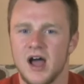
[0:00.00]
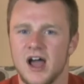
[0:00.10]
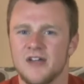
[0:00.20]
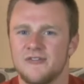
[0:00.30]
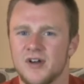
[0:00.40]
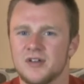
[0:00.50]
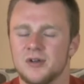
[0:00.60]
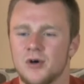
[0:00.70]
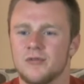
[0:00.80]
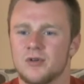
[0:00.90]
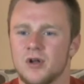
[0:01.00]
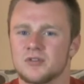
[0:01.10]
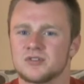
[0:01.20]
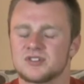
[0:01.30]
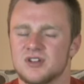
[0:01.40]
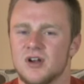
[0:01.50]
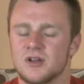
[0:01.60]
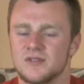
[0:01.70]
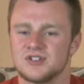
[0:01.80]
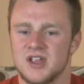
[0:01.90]
I felt an overall start
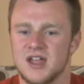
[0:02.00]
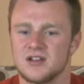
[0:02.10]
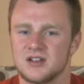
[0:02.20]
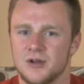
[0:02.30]
of a change.